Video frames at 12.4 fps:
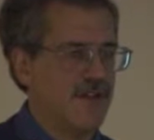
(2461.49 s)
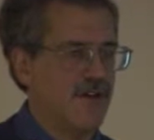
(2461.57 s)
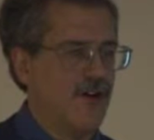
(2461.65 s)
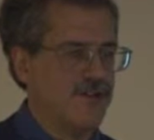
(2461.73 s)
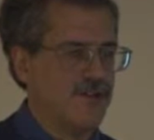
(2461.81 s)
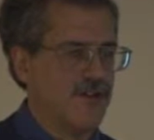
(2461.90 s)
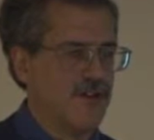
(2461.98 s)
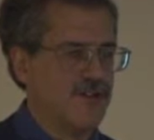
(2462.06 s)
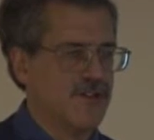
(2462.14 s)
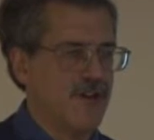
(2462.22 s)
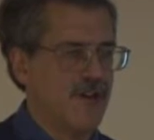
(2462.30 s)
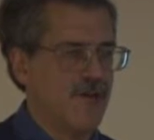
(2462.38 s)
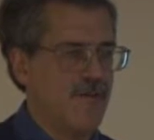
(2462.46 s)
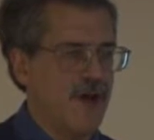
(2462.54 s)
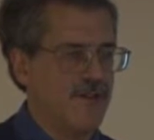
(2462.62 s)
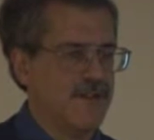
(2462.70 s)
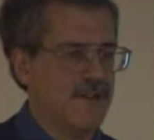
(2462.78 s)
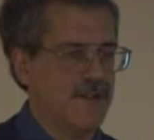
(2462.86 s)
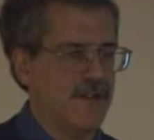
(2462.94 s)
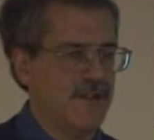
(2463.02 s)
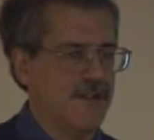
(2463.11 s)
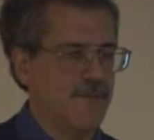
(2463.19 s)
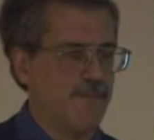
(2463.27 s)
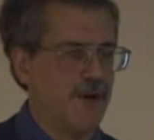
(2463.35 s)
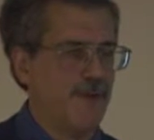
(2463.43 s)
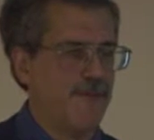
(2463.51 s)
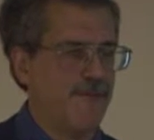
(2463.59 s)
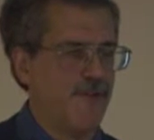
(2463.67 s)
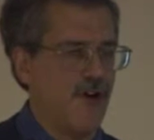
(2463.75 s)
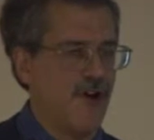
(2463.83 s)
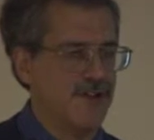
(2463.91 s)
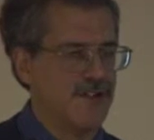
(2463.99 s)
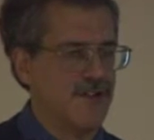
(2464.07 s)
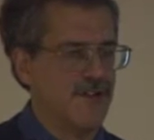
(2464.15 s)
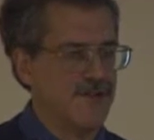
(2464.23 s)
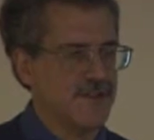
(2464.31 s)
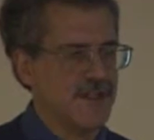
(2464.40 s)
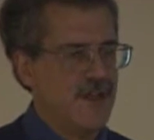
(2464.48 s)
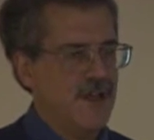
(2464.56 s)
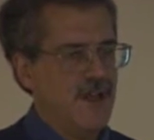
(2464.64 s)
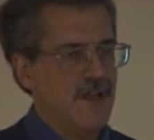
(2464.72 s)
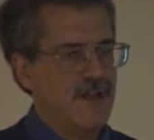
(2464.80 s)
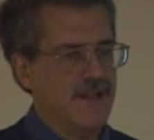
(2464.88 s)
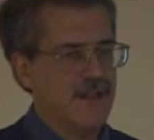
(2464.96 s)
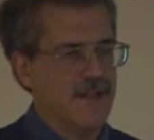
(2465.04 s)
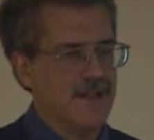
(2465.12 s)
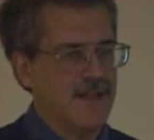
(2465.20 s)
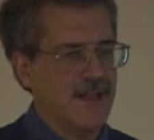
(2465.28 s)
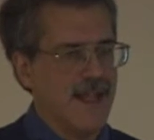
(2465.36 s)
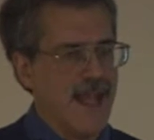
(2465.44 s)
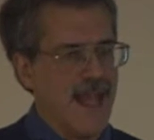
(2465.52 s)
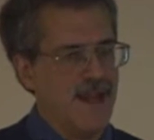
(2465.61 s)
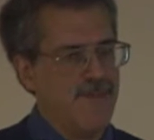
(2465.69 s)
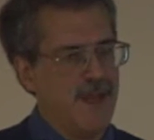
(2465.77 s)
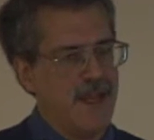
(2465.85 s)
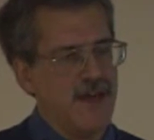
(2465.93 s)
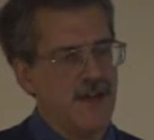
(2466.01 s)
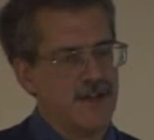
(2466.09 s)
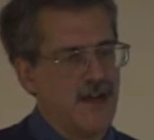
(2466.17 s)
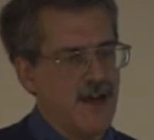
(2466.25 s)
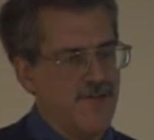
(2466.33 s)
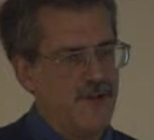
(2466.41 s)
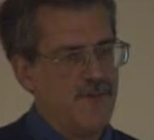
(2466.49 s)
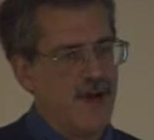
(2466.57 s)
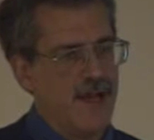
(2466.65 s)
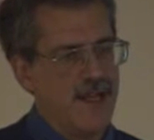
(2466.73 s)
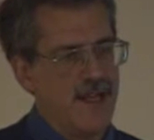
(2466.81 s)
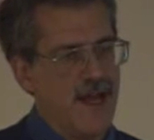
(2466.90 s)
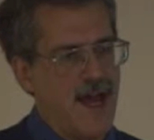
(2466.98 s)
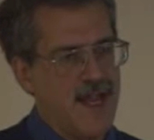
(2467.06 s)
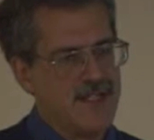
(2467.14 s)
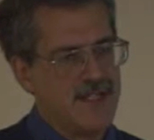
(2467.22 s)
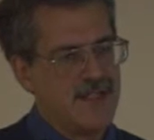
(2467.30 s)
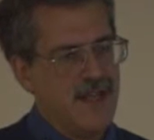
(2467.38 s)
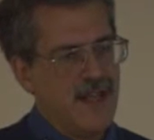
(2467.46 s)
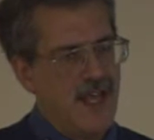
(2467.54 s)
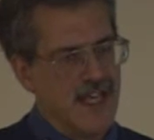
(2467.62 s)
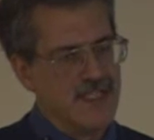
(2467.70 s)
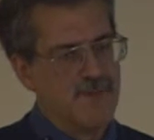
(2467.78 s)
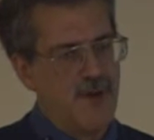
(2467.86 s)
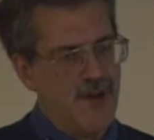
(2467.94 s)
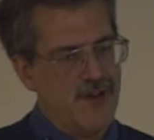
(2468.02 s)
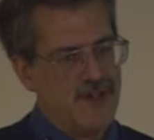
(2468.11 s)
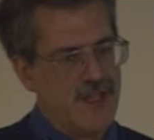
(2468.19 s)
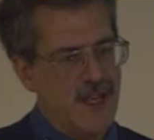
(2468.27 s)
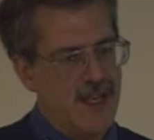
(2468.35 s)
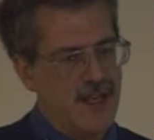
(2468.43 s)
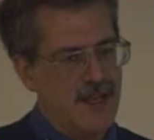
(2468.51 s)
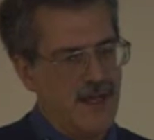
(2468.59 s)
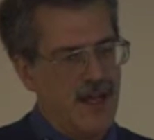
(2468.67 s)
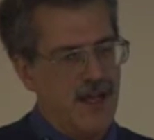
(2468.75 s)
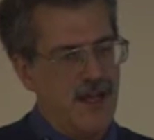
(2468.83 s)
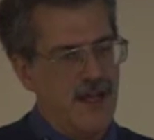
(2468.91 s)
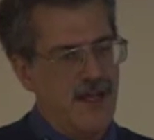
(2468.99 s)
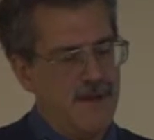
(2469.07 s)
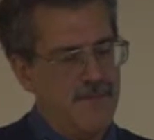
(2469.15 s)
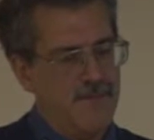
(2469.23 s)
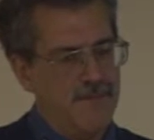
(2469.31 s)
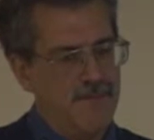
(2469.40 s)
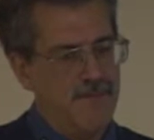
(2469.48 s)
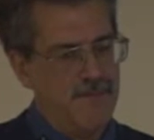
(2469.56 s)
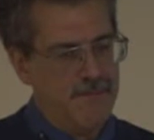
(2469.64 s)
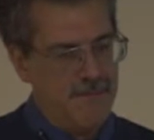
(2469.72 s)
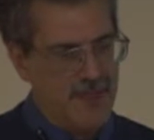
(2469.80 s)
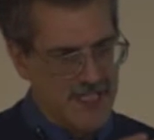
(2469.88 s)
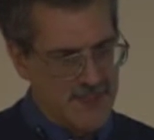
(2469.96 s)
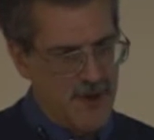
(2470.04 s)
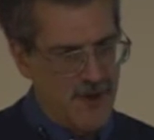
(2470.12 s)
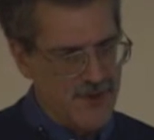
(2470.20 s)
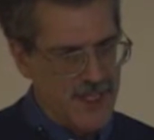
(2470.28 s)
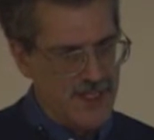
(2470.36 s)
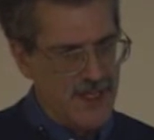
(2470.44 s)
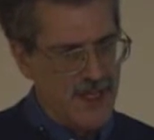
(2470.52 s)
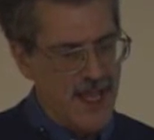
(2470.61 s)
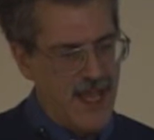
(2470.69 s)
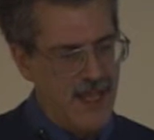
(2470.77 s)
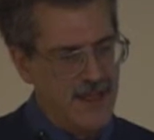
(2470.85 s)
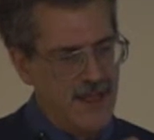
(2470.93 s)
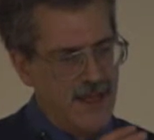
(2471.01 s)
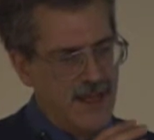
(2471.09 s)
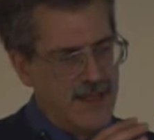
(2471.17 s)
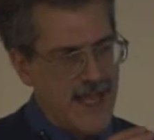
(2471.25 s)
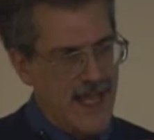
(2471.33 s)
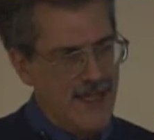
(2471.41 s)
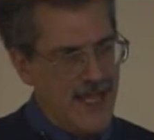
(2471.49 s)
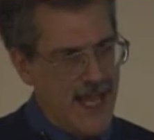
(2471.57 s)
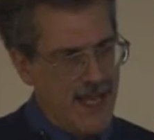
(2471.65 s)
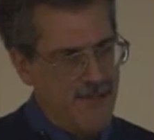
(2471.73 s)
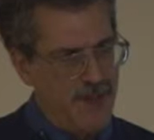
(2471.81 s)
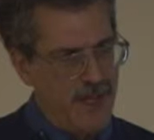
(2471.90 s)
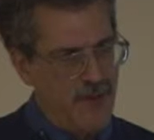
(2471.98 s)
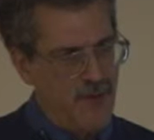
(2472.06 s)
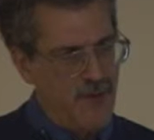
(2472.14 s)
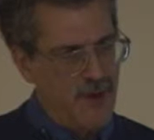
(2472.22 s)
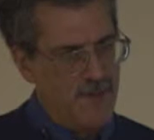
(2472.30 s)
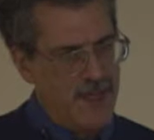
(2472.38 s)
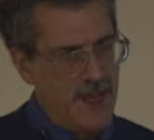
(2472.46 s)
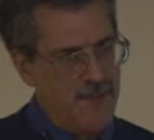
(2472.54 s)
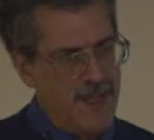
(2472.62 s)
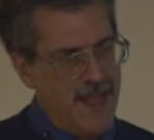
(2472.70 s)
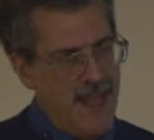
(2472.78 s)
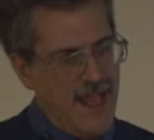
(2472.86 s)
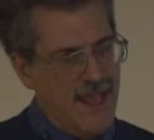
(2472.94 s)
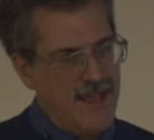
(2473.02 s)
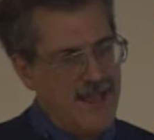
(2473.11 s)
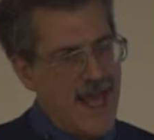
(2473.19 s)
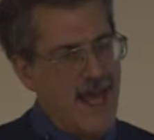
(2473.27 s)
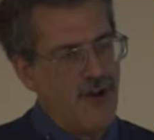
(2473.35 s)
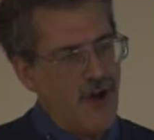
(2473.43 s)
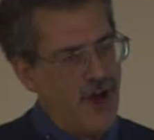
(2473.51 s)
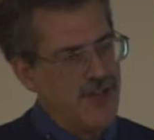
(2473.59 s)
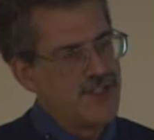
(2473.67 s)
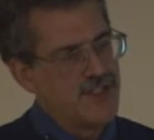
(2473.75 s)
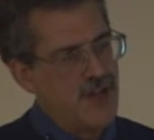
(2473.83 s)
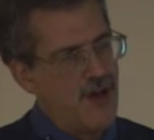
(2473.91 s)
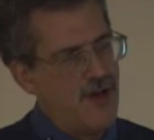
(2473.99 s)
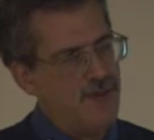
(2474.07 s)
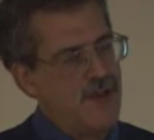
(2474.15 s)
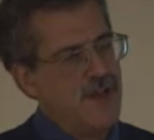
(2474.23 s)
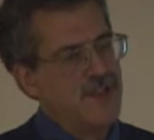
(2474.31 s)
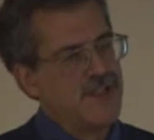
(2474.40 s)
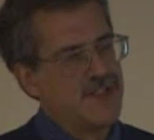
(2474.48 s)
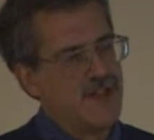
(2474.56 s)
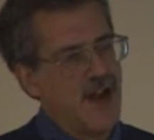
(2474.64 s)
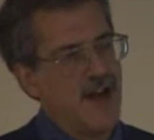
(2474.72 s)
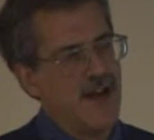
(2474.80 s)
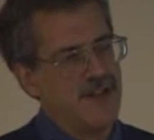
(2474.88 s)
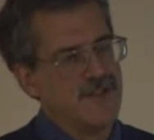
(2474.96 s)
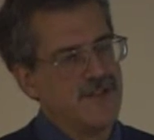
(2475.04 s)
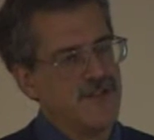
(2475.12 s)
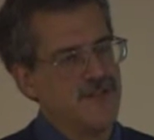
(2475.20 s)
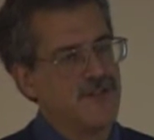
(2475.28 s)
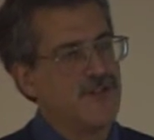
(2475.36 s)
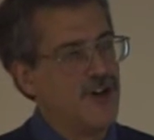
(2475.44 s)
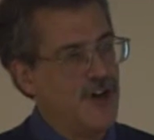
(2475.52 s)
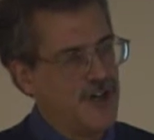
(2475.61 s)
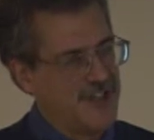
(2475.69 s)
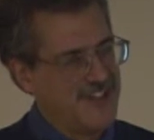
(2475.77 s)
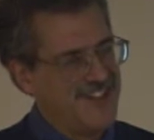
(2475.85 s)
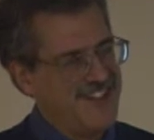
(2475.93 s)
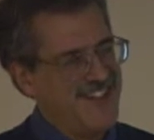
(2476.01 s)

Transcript: they're also concerned about the permafrost, the land being uncovered by the ice, exposing the land, that land being warmed up, and that also starting to cook